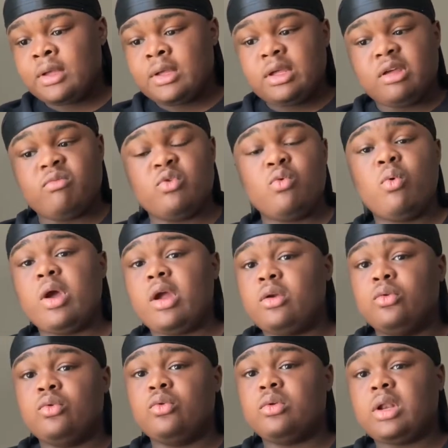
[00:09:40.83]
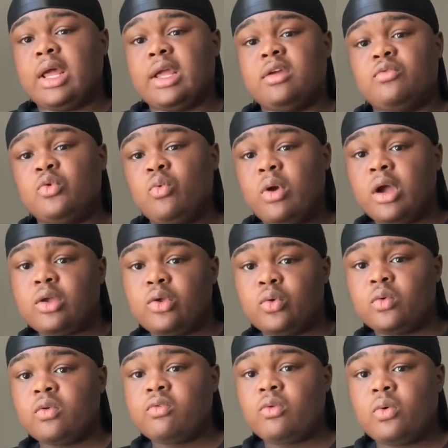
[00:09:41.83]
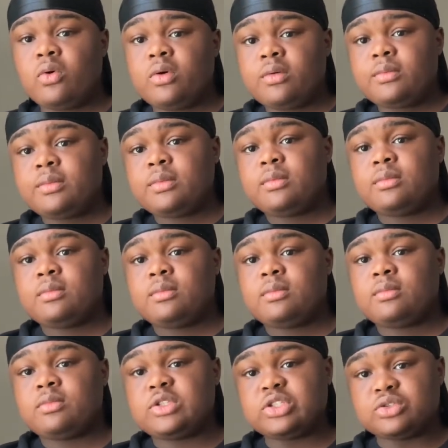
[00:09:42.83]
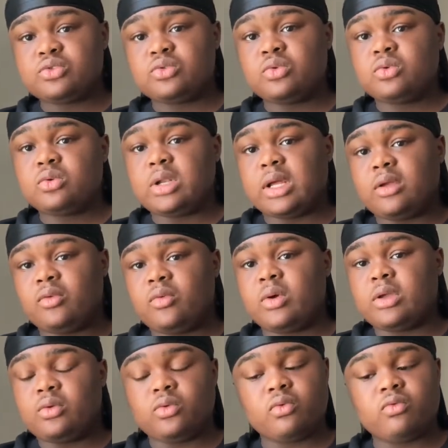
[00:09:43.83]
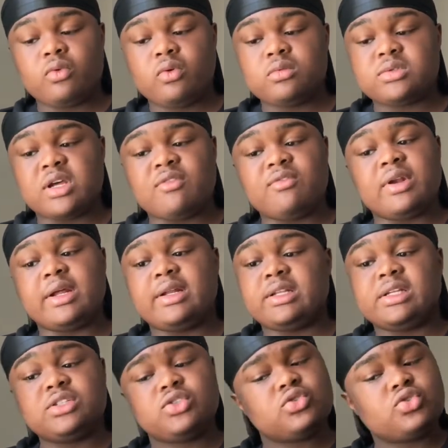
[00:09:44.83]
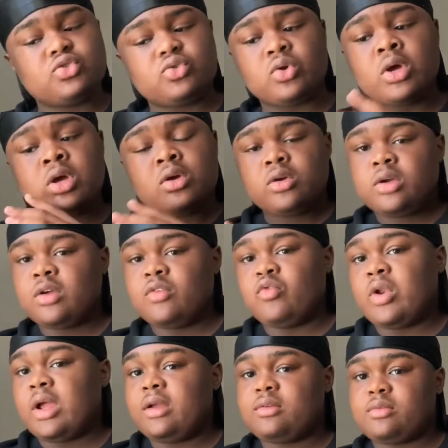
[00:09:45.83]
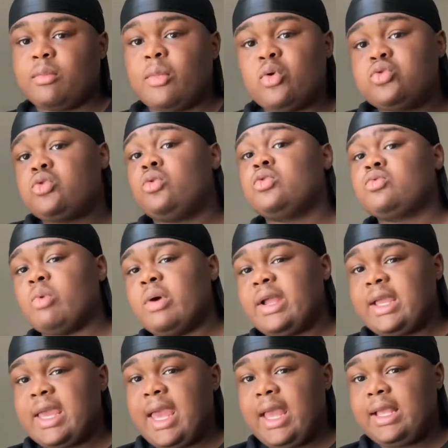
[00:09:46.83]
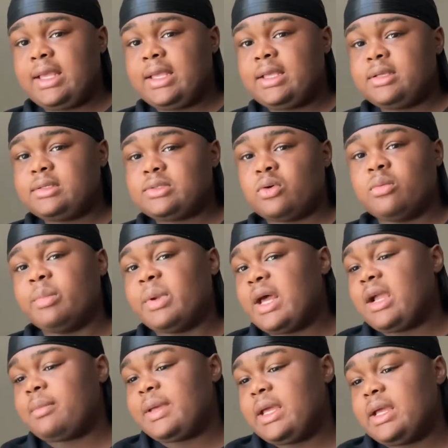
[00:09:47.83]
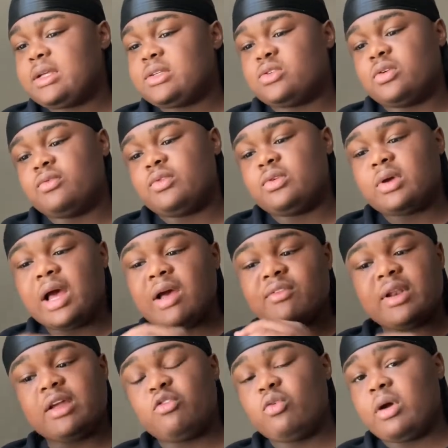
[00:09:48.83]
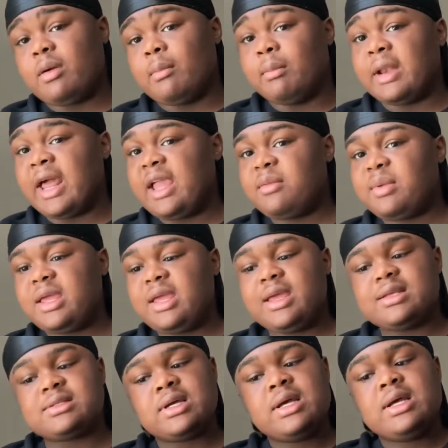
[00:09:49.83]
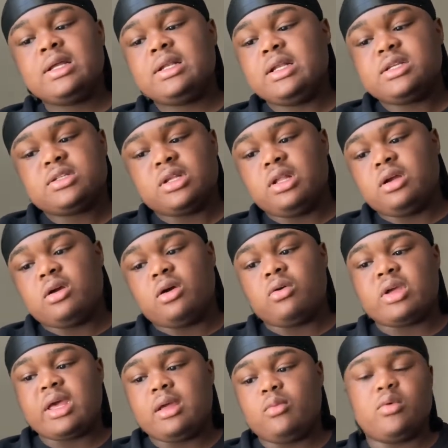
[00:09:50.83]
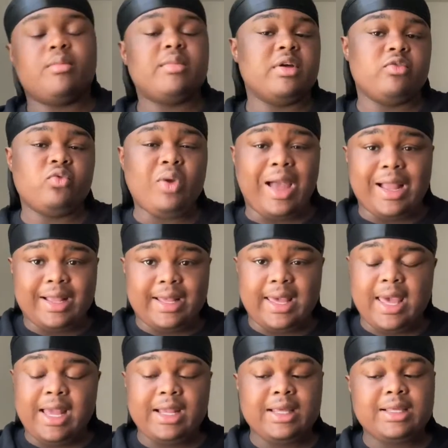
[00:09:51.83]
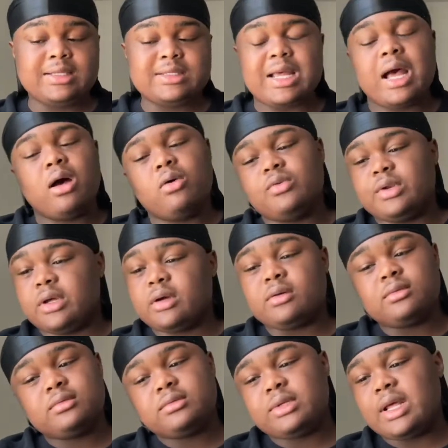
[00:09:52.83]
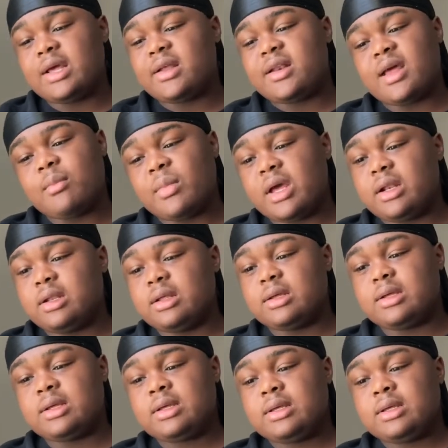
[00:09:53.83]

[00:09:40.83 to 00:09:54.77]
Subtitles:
If you wear a uniform to school, like you wear uniforms, I feel like this is a shoe. If like most schools wear khakis or black pants, or I feel like you wear black pants, this will look okay with. But if you got khakis, I don't know. That might look